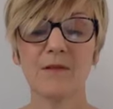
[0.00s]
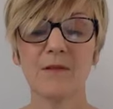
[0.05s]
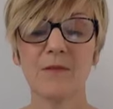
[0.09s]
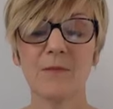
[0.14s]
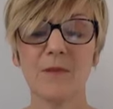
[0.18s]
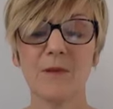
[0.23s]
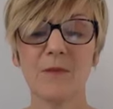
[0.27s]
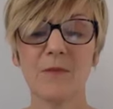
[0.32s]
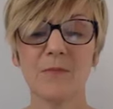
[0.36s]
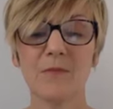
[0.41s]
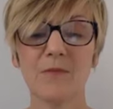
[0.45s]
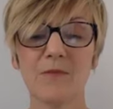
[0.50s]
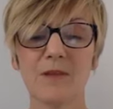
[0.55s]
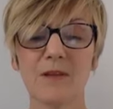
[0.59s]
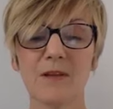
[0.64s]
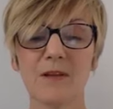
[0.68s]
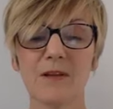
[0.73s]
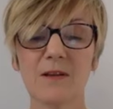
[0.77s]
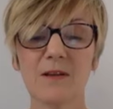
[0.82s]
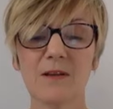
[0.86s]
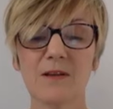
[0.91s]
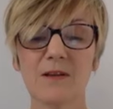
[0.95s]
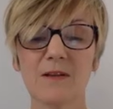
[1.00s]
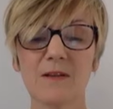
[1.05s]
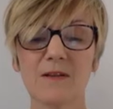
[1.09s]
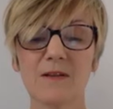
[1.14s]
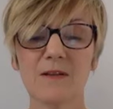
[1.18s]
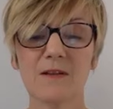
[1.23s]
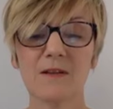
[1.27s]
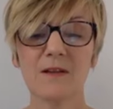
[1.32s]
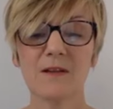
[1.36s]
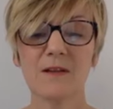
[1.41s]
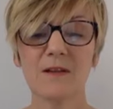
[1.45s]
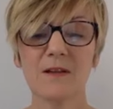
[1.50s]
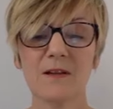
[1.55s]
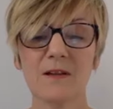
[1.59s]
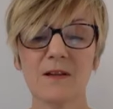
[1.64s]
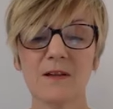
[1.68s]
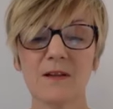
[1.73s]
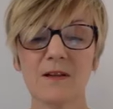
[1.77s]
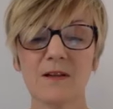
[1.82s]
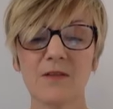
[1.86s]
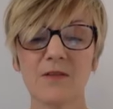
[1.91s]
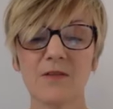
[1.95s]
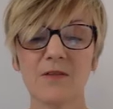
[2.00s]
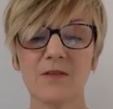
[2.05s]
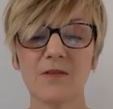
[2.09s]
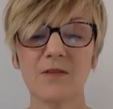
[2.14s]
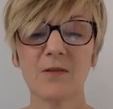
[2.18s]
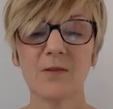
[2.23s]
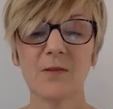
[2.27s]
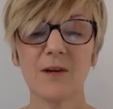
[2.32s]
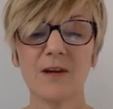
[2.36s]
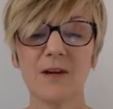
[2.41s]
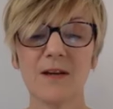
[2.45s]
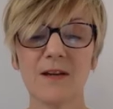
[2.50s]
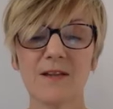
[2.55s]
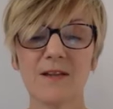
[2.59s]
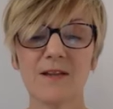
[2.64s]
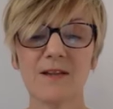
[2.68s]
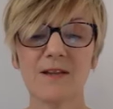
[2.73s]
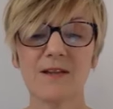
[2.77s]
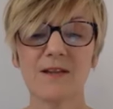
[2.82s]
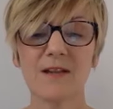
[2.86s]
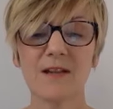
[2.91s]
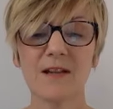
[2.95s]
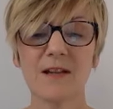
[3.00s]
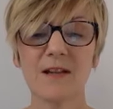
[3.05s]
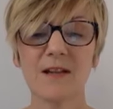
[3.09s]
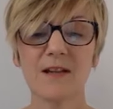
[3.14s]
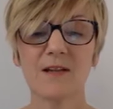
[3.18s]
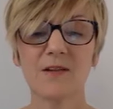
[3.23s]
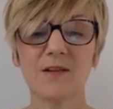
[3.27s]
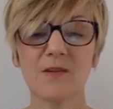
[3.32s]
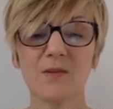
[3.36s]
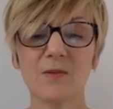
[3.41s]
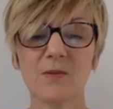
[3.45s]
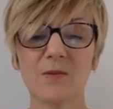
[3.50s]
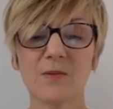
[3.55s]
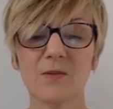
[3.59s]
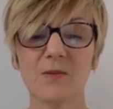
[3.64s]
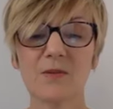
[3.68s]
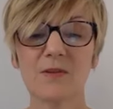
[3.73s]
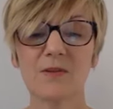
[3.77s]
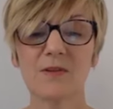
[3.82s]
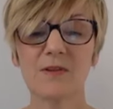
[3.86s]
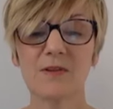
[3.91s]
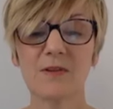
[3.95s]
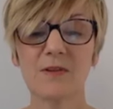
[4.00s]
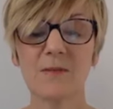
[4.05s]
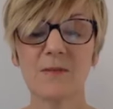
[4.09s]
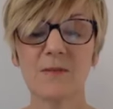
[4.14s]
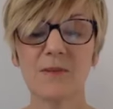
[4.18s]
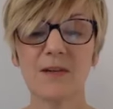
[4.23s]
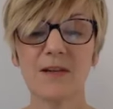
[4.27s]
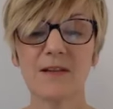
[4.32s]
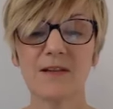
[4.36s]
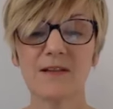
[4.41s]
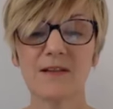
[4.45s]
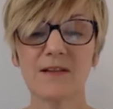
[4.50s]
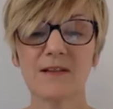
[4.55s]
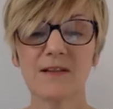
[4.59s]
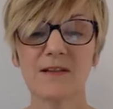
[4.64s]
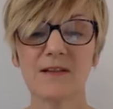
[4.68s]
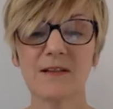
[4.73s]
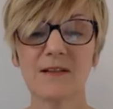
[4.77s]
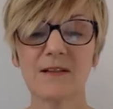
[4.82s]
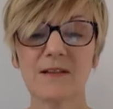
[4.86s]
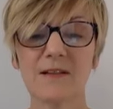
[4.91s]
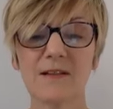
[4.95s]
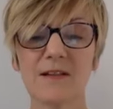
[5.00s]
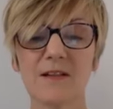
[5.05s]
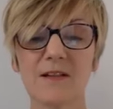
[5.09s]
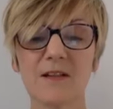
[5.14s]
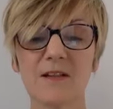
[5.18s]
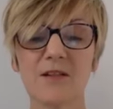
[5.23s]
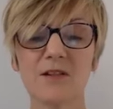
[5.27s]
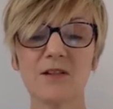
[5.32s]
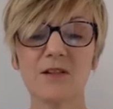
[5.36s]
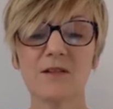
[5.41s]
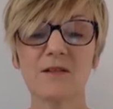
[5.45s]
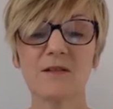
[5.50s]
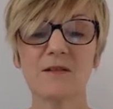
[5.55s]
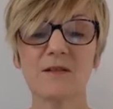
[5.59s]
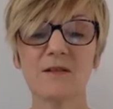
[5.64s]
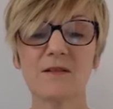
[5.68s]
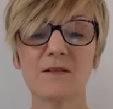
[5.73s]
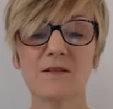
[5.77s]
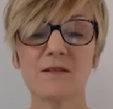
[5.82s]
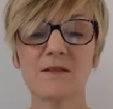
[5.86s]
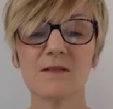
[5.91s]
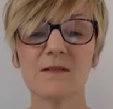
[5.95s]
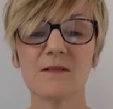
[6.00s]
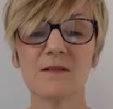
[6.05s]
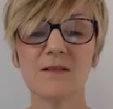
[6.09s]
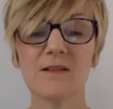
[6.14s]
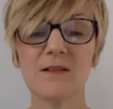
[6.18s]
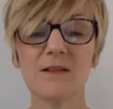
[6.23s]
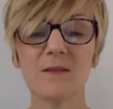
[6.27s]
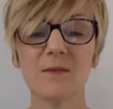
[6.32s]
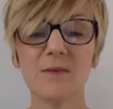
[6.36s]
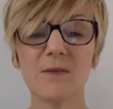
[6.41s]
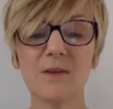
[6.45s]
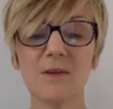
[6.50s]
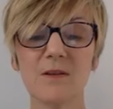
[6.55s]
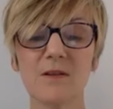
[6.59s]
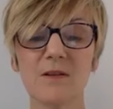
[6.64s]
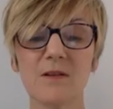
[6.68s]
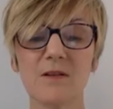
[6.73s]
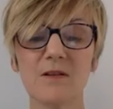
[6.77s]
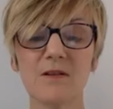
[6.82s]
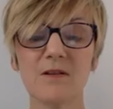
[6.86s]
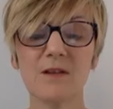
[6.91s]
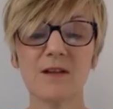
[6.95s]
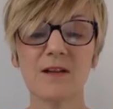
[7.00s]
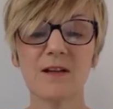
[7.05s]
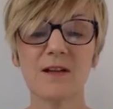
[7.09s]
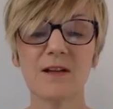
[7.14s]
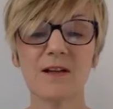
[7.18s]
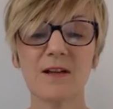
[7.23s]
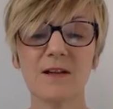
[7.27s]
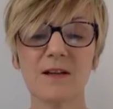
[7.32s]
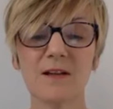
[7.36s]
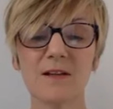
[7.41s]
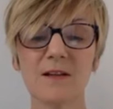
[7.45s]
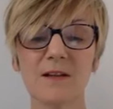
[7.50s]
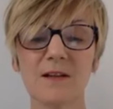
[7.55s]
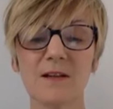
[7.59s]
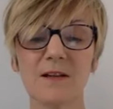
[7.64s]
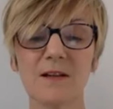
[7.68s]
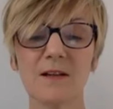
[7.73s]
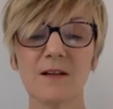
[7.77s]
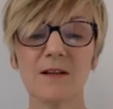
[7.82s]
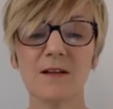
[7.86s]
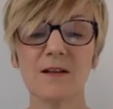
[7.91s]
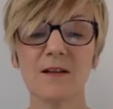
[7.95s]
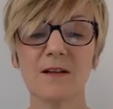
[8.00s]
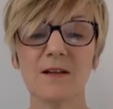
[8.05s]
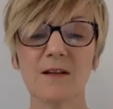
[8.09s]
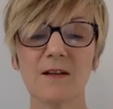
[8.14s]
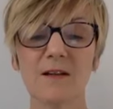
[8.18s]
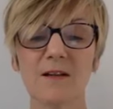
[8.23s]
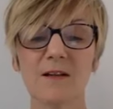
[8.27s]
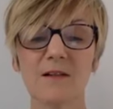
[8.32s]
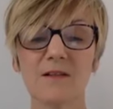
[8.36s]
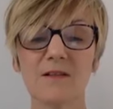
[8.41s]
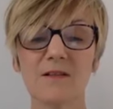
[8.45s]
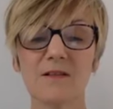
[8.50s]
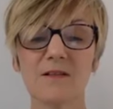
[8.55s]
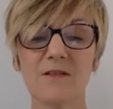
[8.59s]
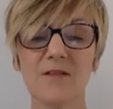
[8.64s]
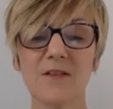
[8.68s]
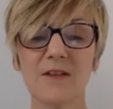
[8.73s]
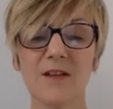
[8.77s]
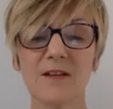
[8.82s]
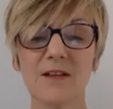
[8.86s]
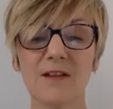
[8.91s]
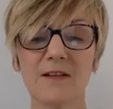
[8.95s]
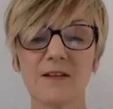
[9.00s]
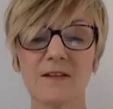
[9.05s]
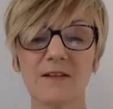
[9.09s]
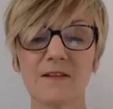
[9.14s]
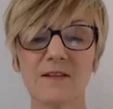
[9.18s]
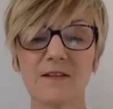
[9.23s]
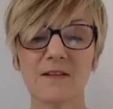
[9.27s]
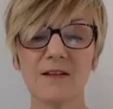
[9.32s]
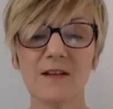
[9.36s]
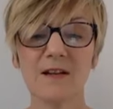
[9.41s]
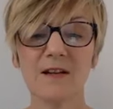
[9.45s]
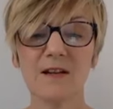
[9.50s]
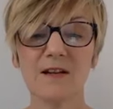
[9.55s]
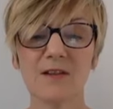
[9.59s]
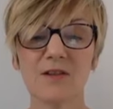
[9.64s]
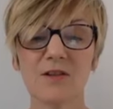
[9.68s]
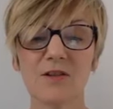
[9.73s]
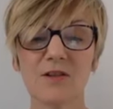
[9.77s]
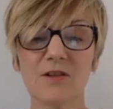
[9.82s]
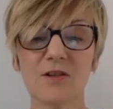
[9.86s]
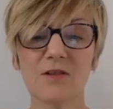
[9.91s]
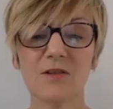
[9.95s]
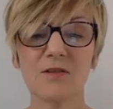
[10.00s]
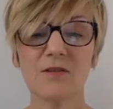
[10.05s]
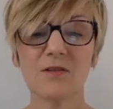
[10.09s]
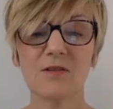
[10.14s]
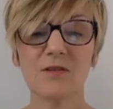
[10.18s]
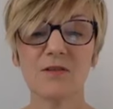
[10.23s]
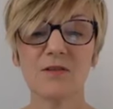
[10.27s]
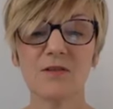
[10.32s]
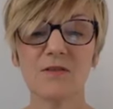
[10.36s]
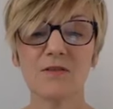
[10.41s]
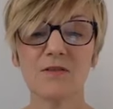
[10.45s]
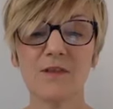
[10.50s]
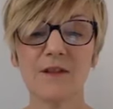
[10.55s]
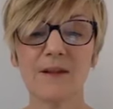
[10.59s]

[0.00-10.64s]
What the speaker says: Remembering that if your awareness is taken towards unpleasant sensations, to see whether you can cultivate an attitude of